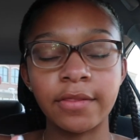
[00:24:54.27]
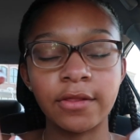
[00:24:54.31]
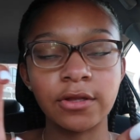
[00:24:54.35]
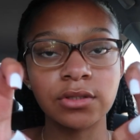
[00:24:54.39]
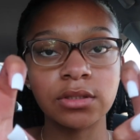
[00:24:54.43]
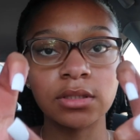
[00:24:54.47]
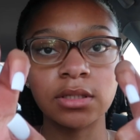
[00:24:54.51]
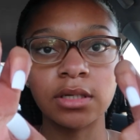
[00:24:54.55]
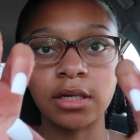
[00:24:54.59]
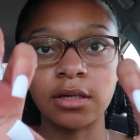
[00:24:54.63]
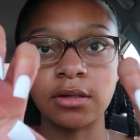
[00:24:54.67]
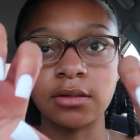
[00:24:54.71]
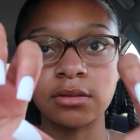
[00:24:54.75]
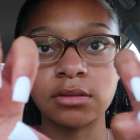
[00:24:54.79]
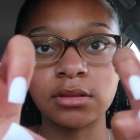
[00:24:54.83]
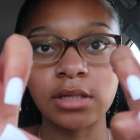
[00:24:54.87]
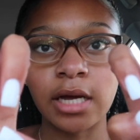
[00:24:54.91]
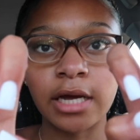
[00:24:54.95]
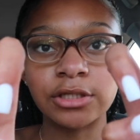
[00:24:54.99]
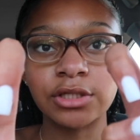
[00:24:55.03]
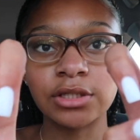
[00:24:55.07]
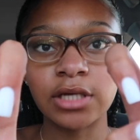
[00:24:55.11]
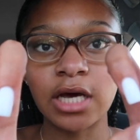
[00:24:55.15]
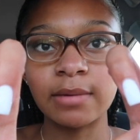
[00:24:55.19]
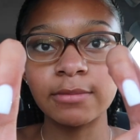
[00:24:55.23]
These are the nails.
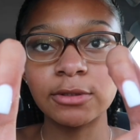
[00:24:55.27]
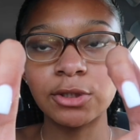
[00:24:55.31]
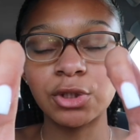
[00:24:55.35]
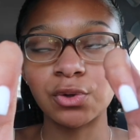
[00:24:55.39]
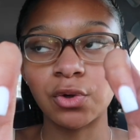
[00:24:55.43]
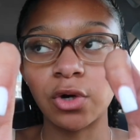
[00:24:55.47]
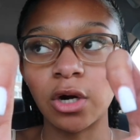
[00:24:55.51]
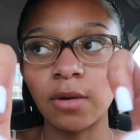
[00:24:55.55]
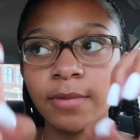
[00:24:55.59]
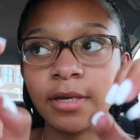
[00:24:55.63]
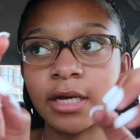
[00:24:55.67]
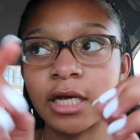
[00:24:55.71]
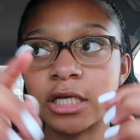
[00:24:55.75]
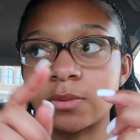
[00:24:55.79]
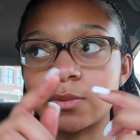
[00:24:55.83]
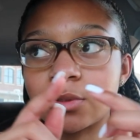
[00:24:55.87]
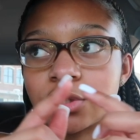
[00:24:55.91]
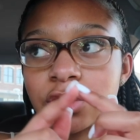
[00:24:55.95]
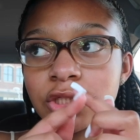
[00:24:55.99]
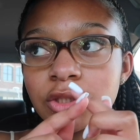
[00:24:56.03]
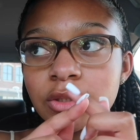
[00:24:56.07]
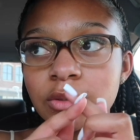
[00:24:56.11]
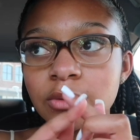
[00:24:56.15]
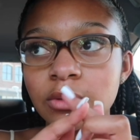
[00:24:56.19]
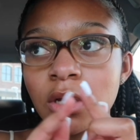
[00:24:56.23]
I just got them short because when
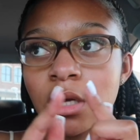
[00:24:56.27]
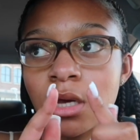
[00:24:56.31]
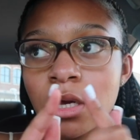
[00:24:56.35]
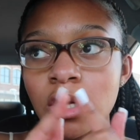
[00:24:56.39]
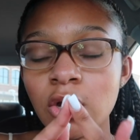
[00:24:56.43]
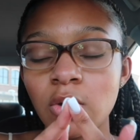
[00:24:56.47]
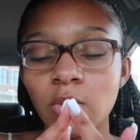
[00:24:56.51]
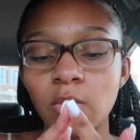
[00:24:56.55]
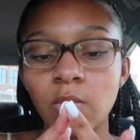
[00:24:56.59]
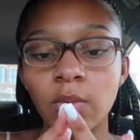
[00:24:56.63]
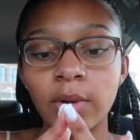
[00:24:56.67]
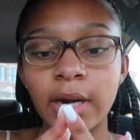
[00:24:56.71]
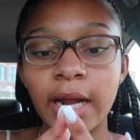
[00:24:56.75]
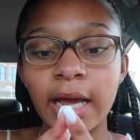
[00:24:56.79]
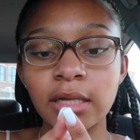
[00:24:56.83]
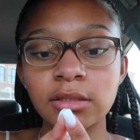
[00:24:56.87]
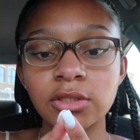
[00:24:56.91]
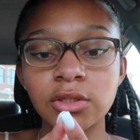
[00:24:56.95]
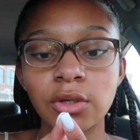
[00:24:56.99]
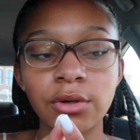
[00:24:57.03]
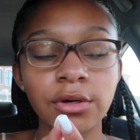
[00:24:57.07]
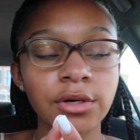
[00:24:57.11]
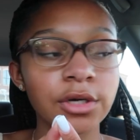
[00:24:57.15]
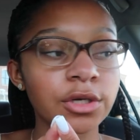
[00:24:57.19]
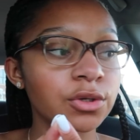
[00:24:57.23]
she, when I
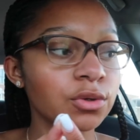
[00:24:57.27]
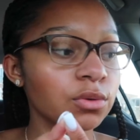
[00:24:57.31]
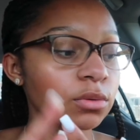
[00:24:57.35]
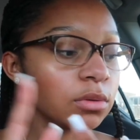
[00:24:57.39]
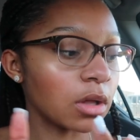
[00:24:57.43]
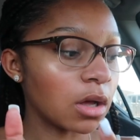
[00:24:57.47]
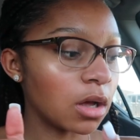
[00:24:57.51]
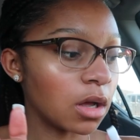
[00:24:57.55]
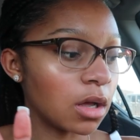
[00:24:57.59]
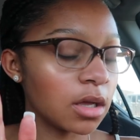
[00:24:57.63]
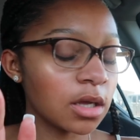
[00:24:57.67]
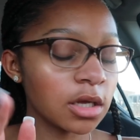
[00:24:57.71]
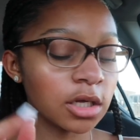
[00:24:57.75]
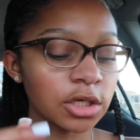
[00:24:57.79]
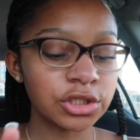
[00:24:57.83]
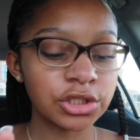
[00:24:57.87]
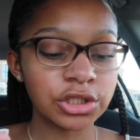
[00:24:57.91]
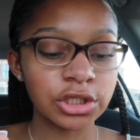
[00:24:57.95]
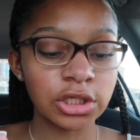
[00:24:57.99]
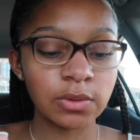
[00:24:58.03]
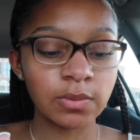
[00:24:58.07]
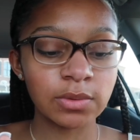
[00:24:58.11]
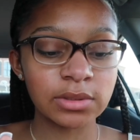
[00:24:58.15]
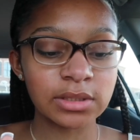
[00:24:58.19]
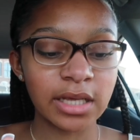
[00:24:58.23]
told her to do long,
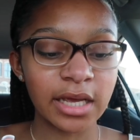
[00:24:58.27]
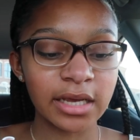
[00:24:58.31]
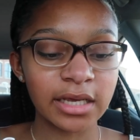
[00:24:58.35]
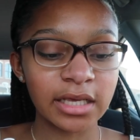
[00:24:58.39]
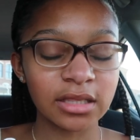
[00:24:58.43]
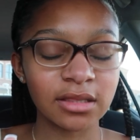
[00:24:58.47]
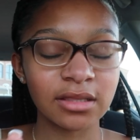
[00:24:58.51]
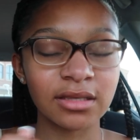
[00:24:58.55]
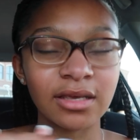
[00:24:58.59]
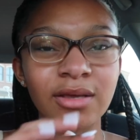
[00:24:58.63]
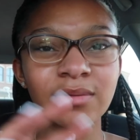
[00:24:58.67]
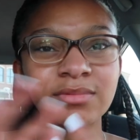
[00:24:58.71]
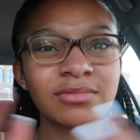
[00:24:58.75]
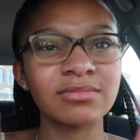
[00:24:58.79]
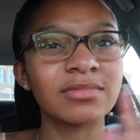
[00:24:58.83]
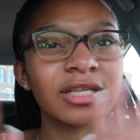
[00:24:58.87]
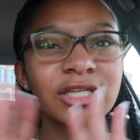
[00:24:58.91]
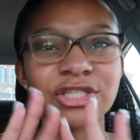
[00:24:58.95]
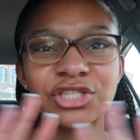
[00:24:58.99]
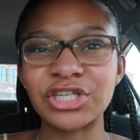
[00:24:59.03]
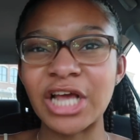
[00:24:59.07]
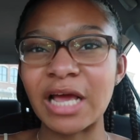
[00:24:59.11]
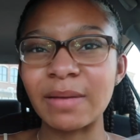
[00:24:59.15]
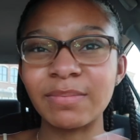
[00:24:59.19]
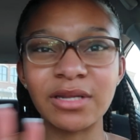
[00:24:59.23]
she was like, it, the
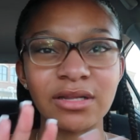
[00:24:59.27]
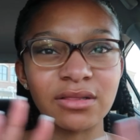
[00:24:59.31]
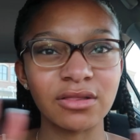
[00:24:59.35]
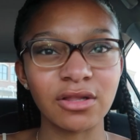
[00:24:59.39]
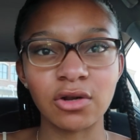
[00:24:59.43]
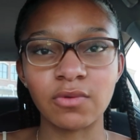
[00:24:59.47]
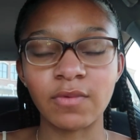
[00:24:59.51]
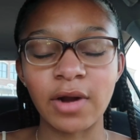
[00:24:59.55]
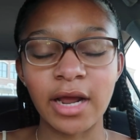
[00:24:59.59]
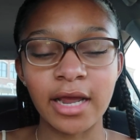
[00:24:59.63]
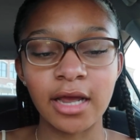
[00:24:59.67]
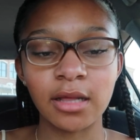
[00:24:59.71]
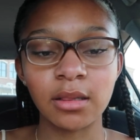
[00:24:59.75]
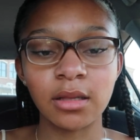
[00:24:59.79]
shape didn't look right.